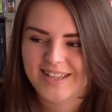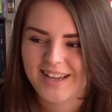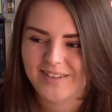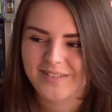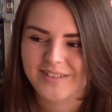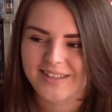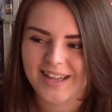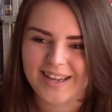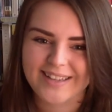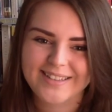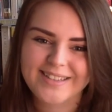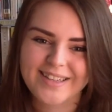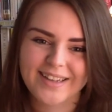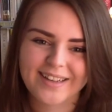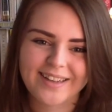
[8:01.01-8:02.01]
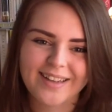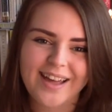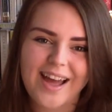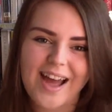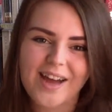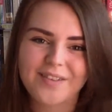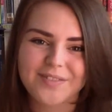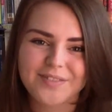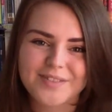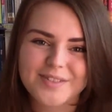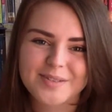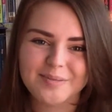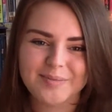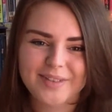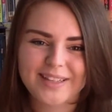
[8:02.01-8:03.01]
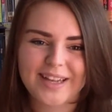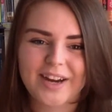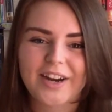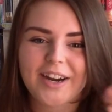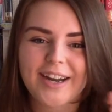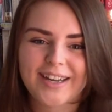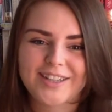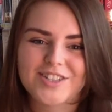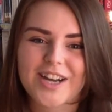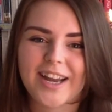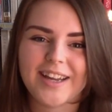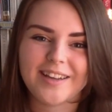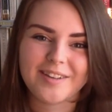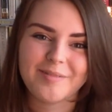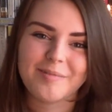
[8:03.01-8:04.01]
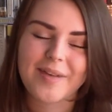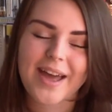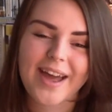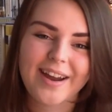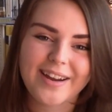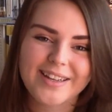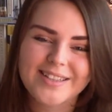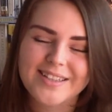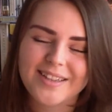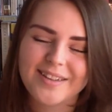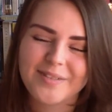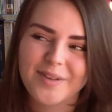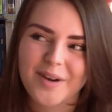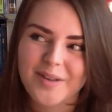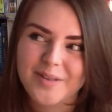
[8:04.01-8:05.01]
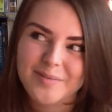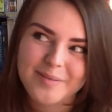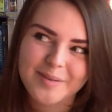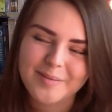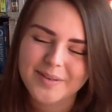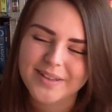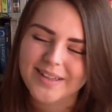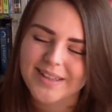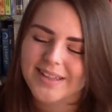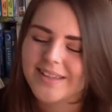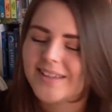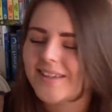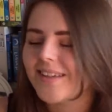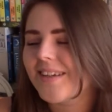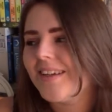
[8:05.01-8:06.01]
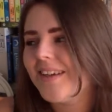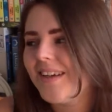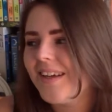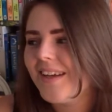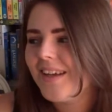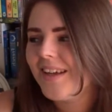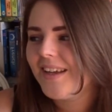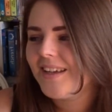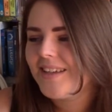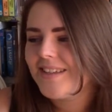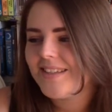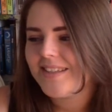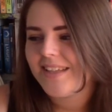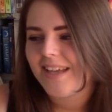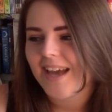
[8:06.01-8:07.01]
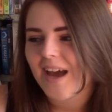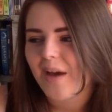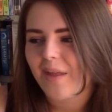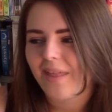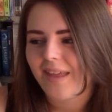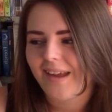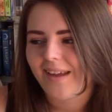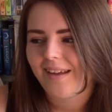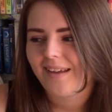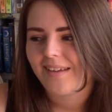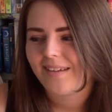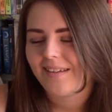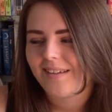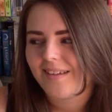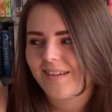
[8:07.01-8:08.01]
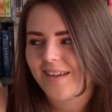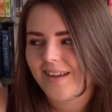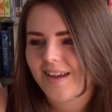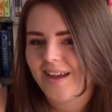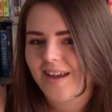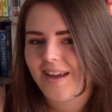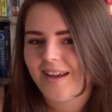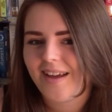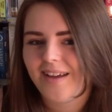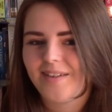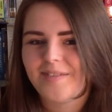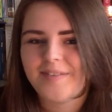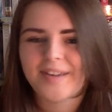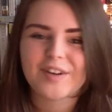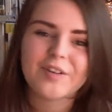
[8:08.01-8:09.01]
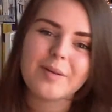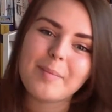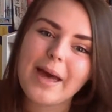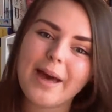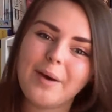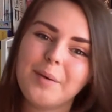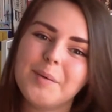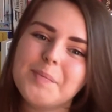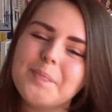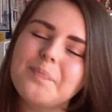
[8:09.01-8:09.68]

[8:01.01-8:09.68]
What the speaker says: I would like to have some clarity, try and compare it to what other people think, see how they figure him out.